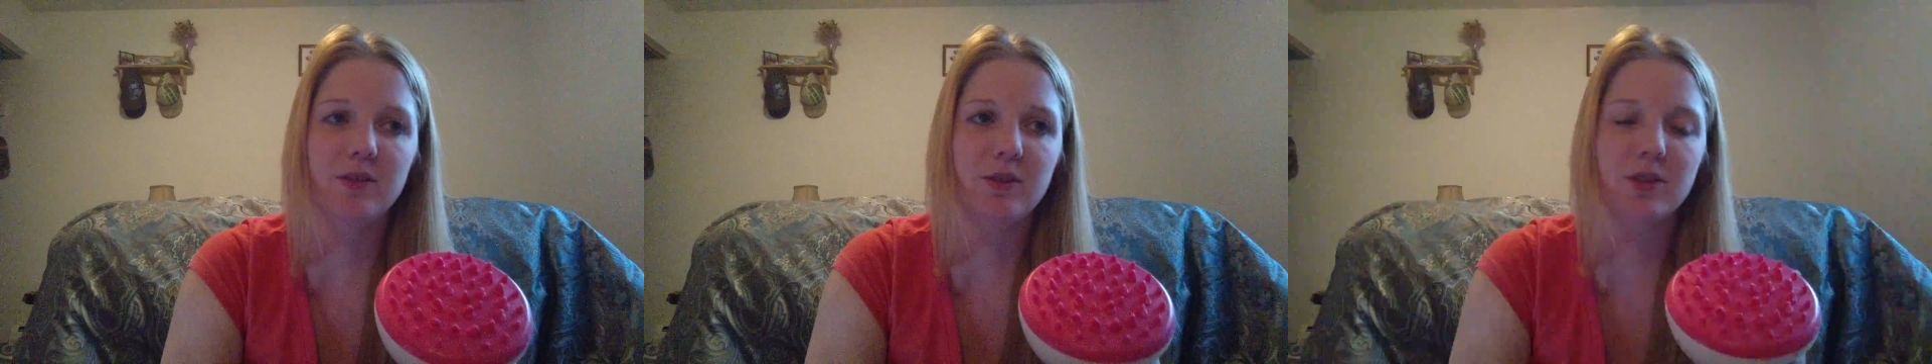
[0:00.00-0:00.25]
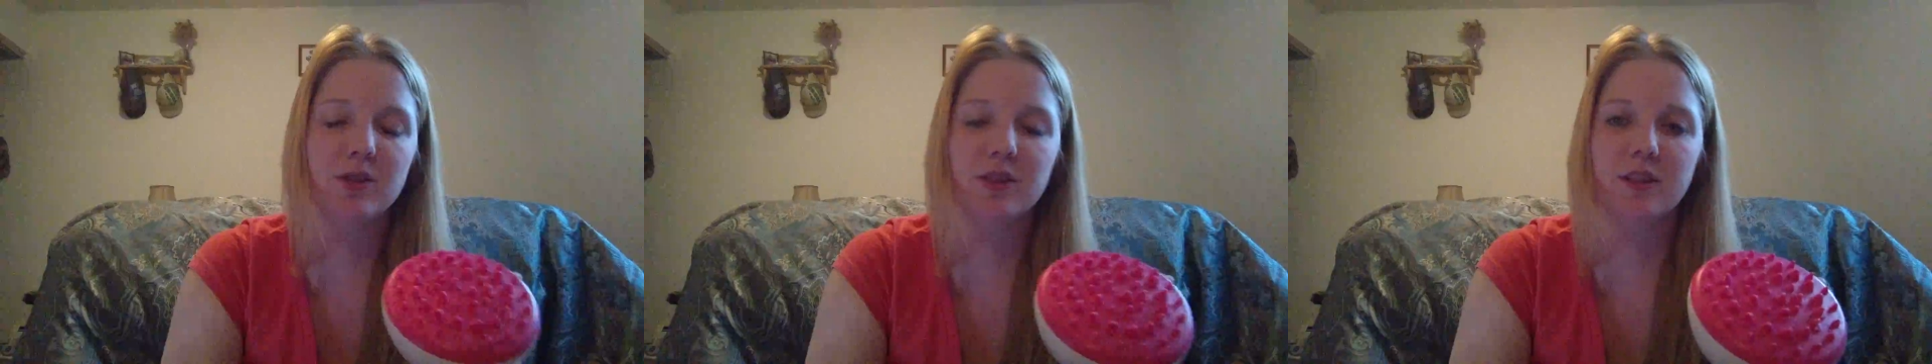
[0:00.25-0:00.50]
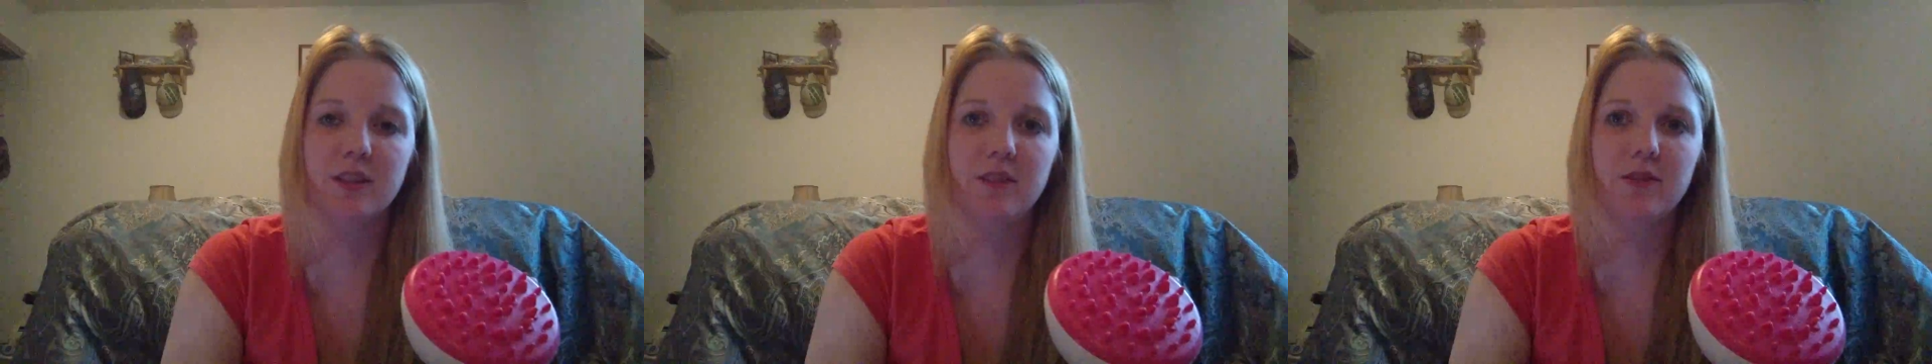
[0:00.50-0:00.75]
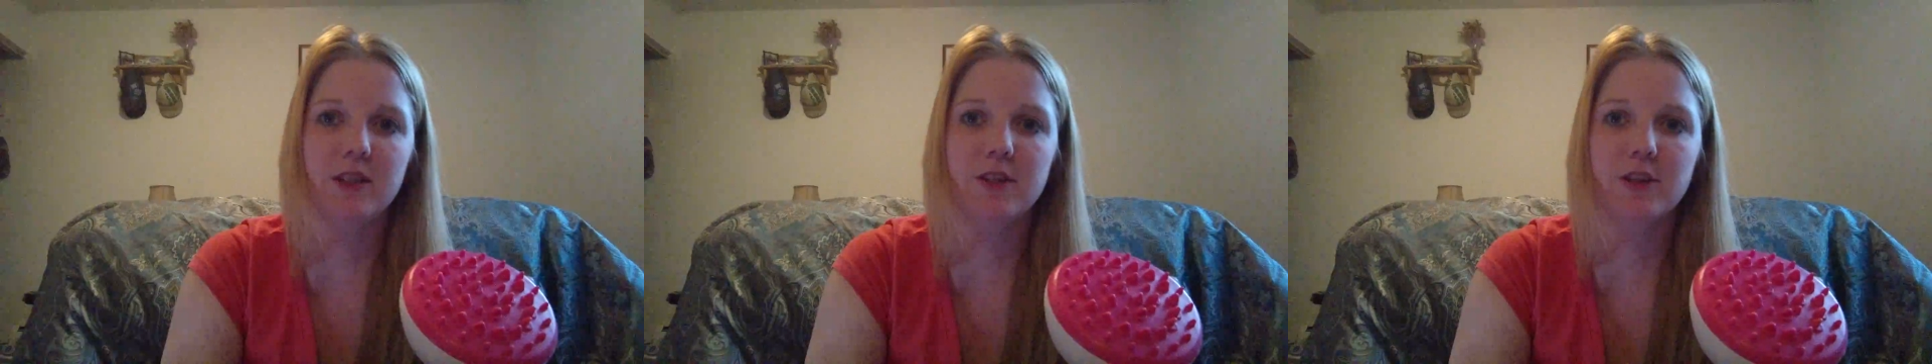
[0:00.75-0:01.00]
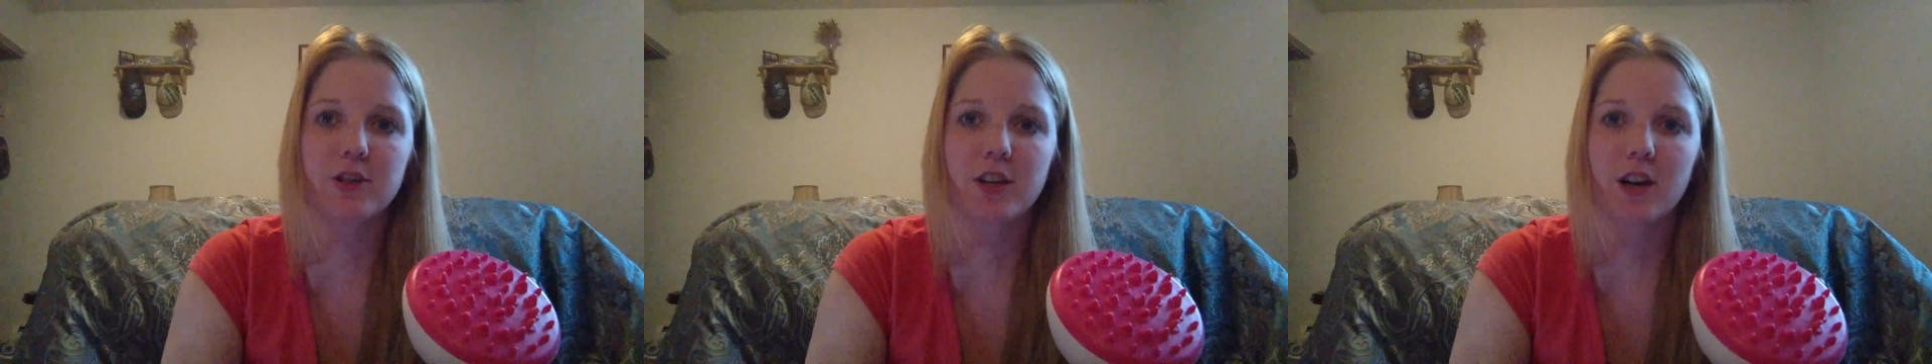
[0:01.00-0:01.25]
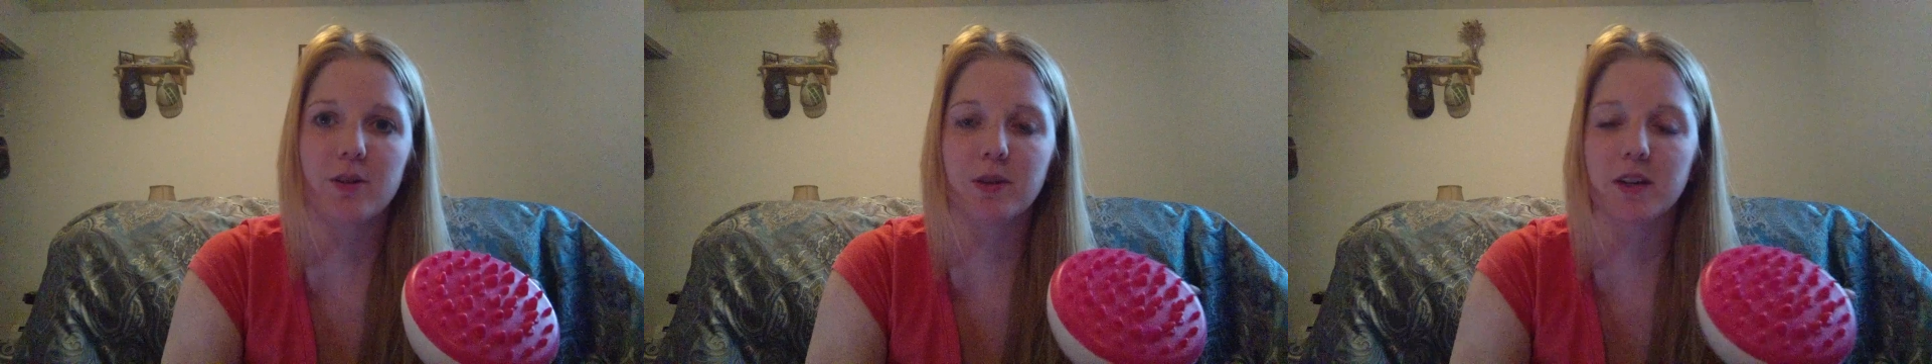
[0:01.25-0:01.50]
You can just leave it in your
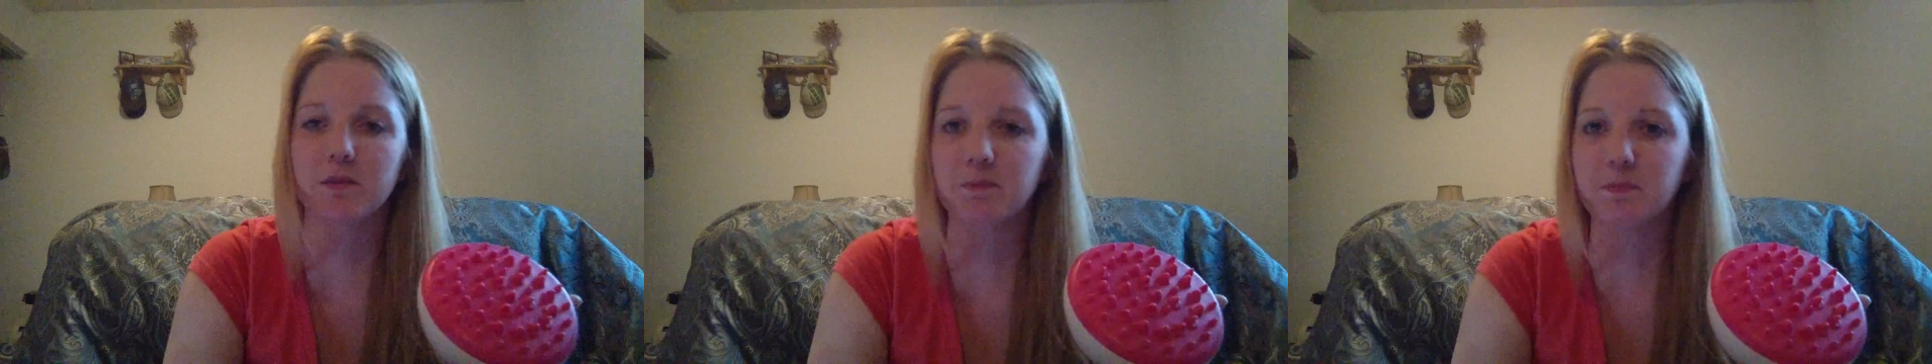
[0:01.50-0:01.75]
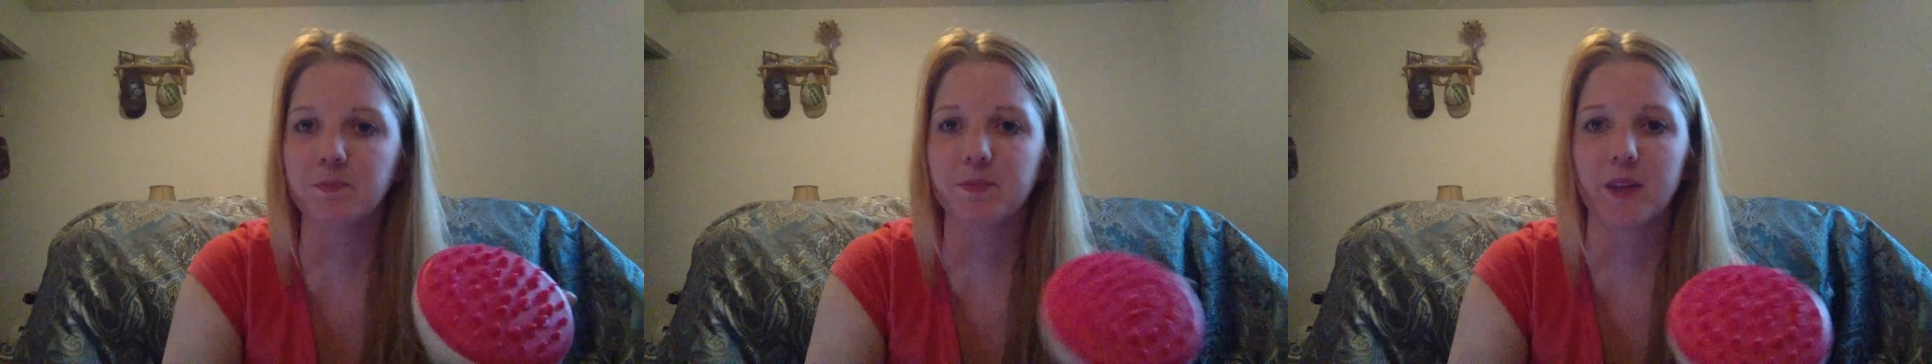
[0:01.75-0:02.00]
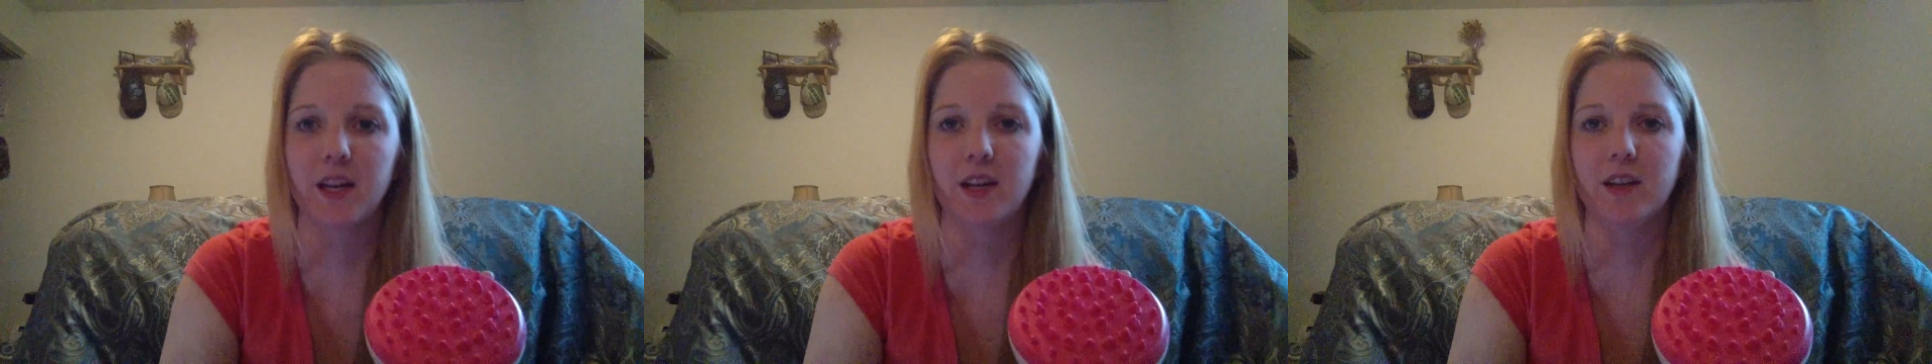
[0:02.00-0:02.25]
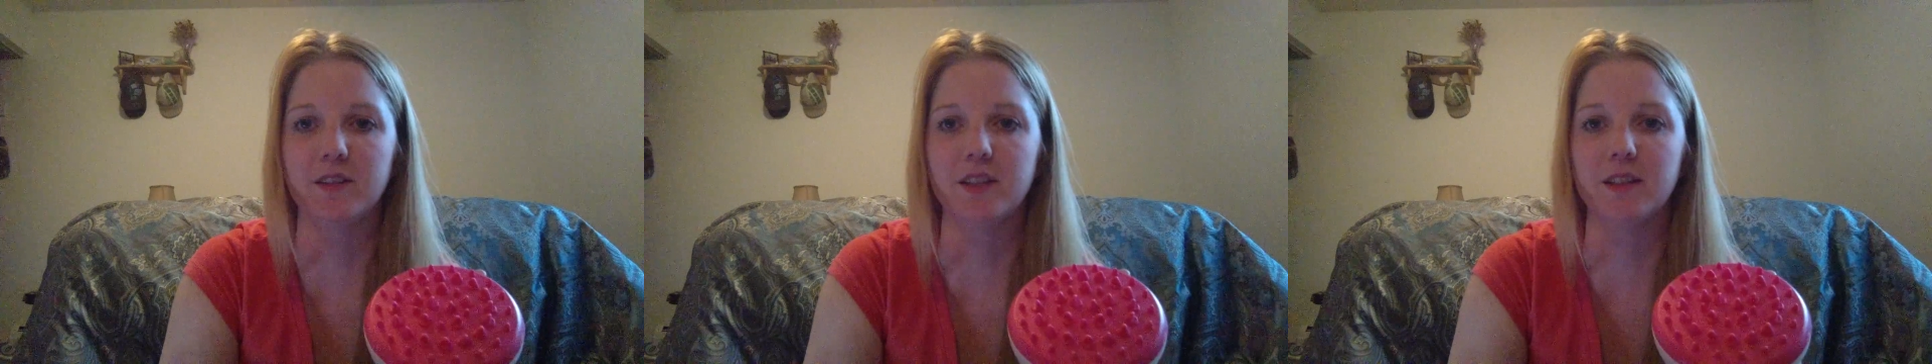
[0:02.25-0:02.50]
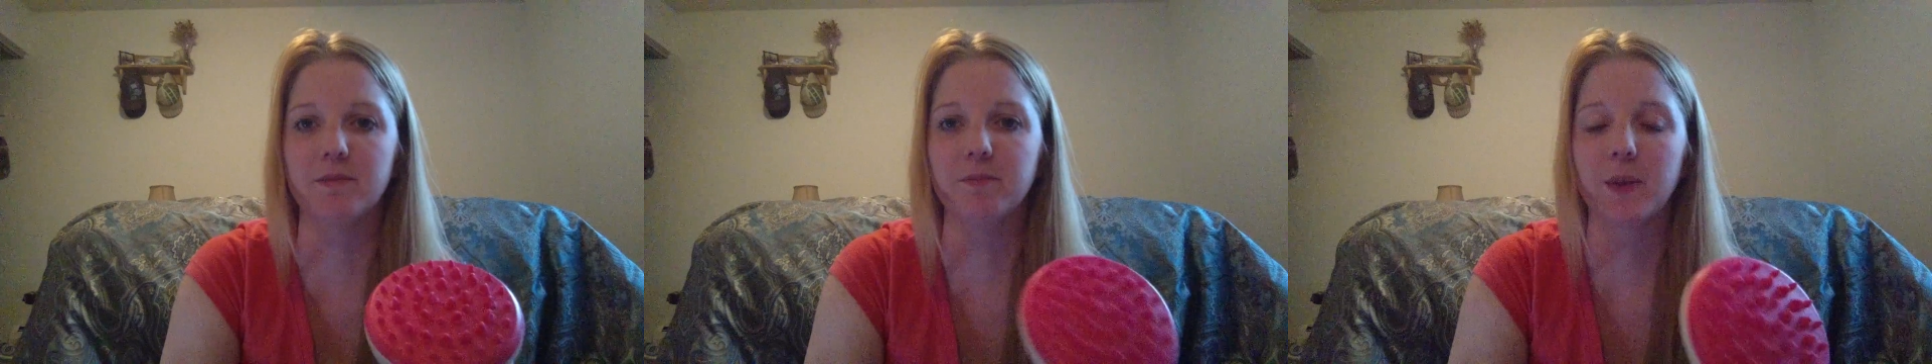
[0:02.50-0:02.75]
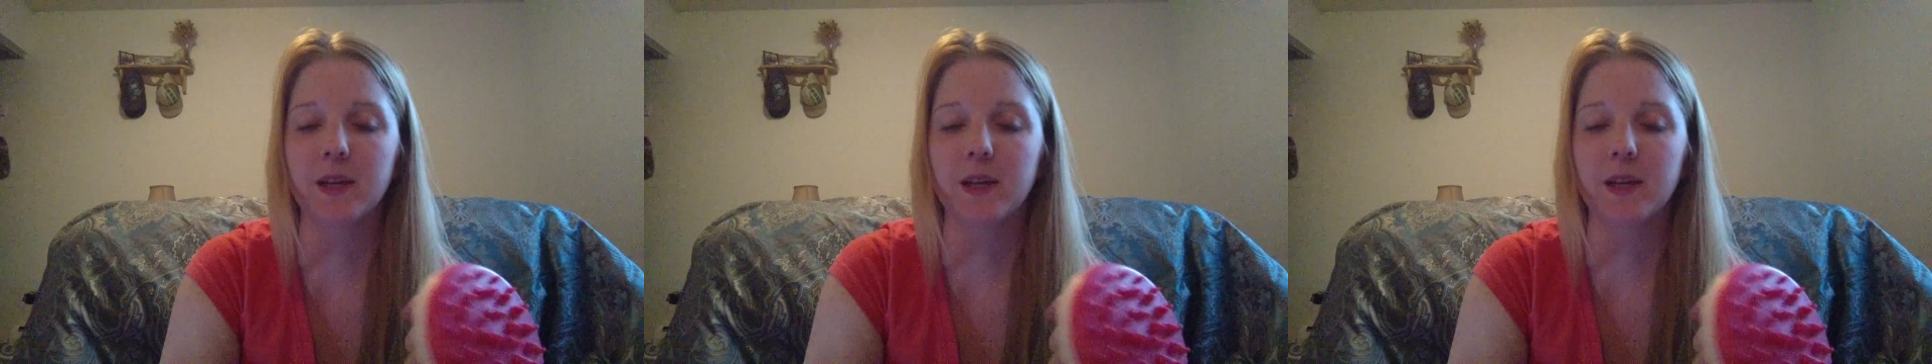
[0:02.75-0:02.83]
shower. Handy.